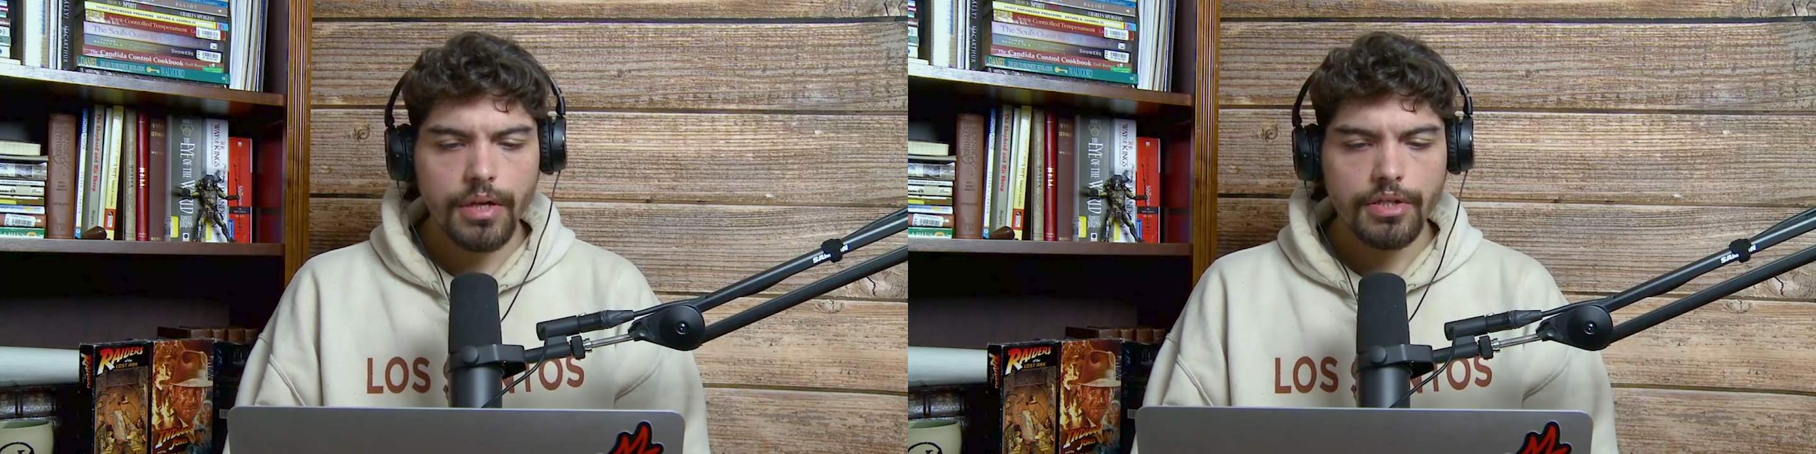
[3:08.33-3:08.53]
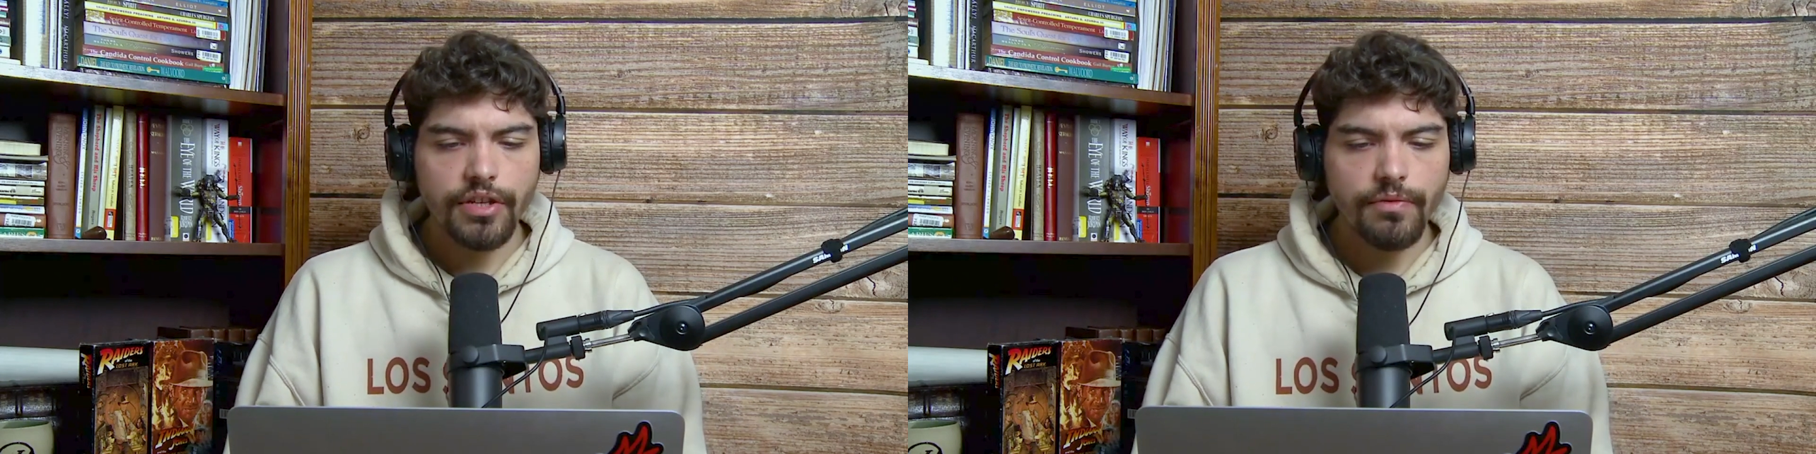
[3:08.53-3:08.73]

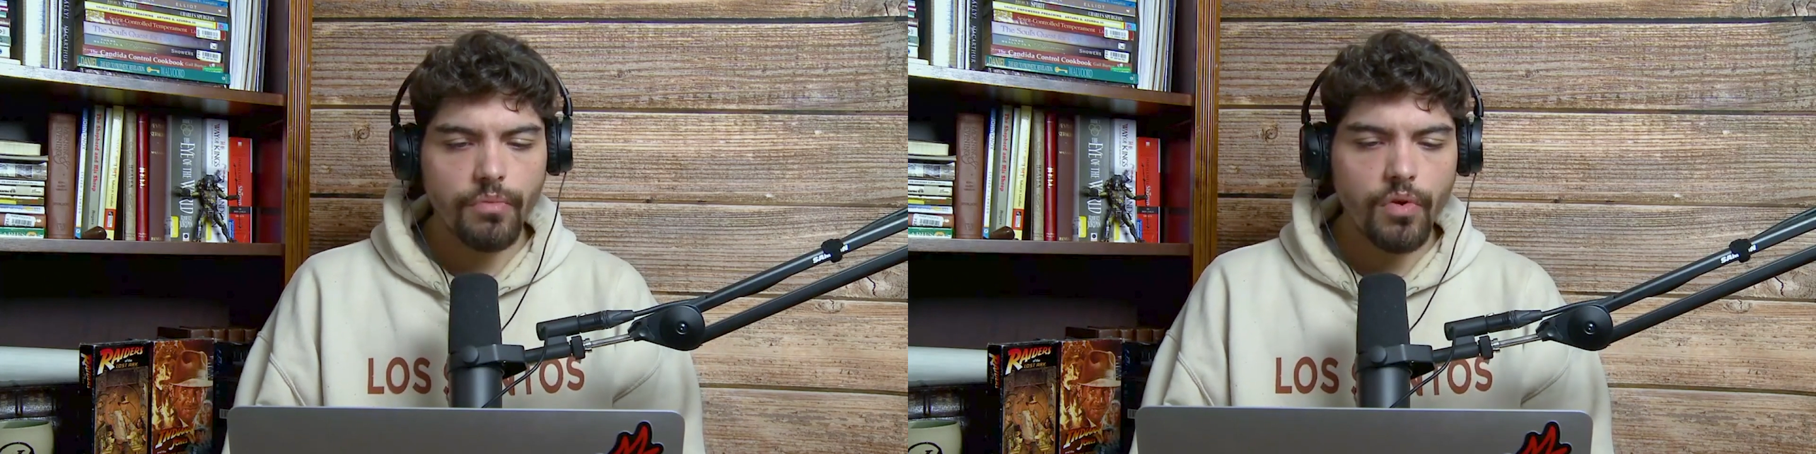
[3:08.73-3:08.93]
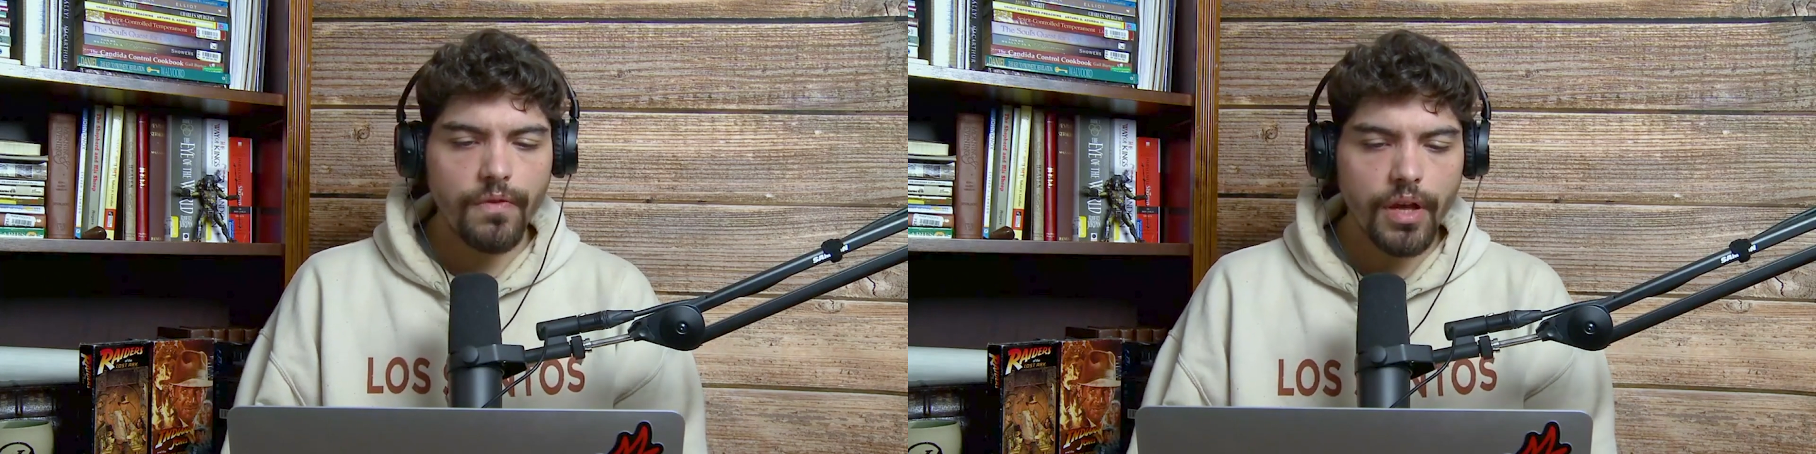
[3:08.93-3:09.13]
she's
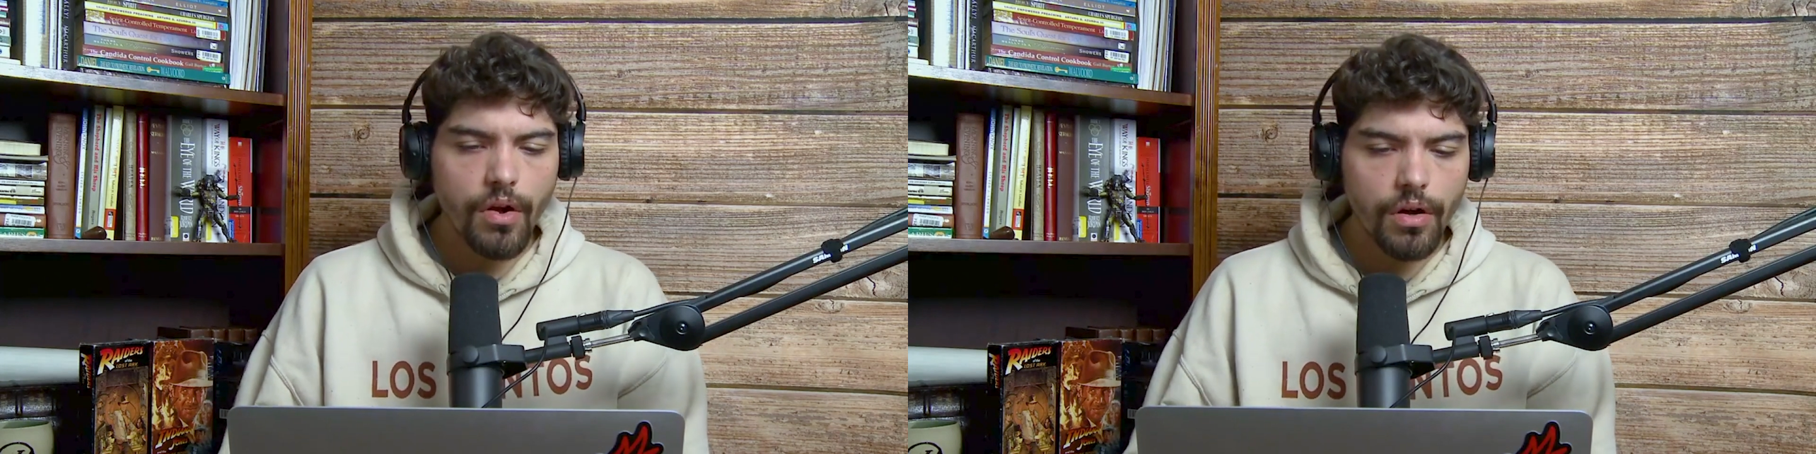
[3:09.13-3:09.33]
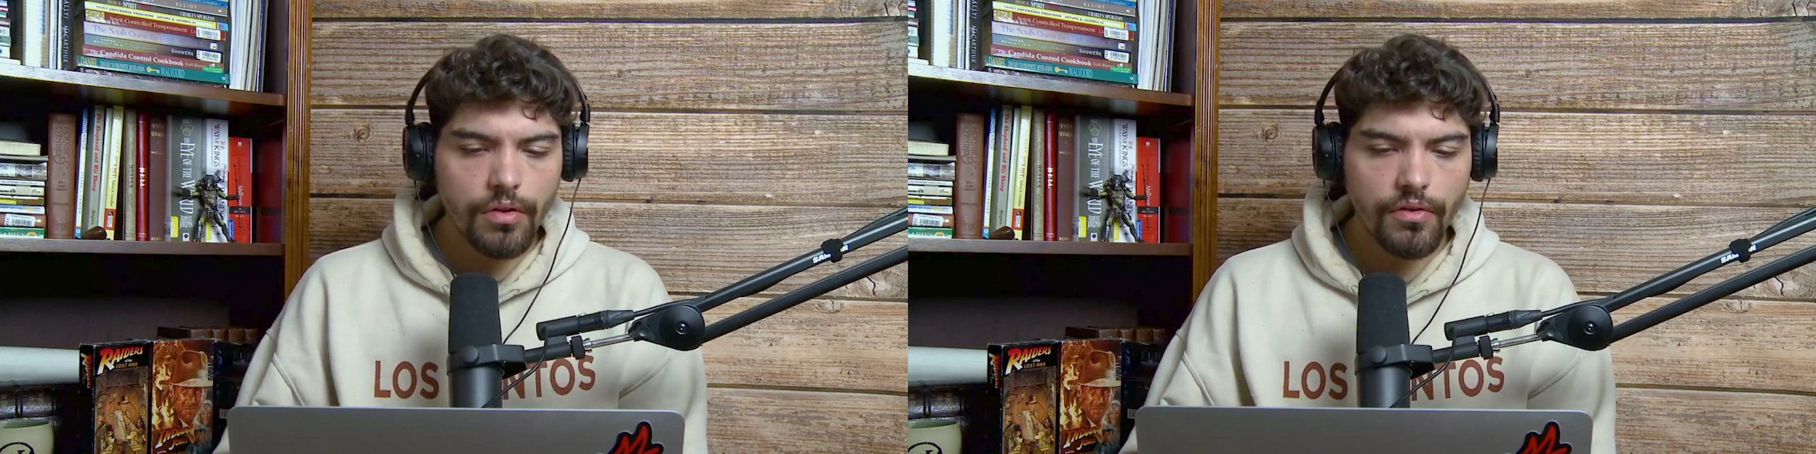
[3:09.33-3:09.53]
moving
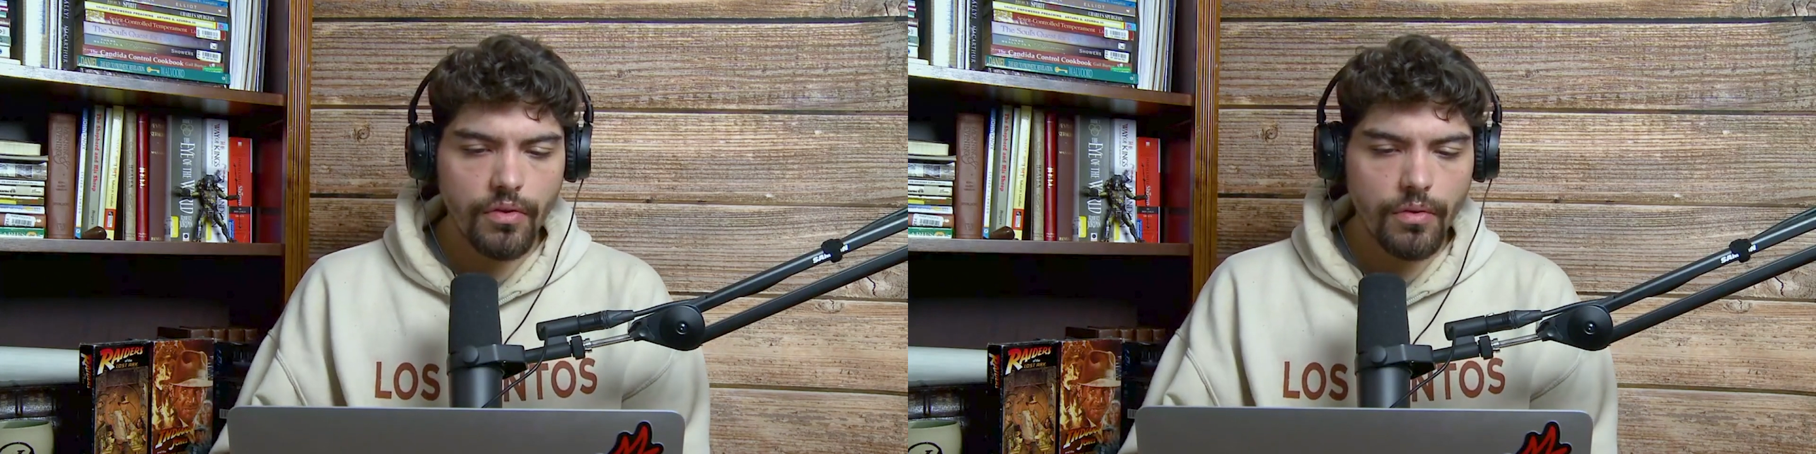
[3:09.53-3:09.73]
on to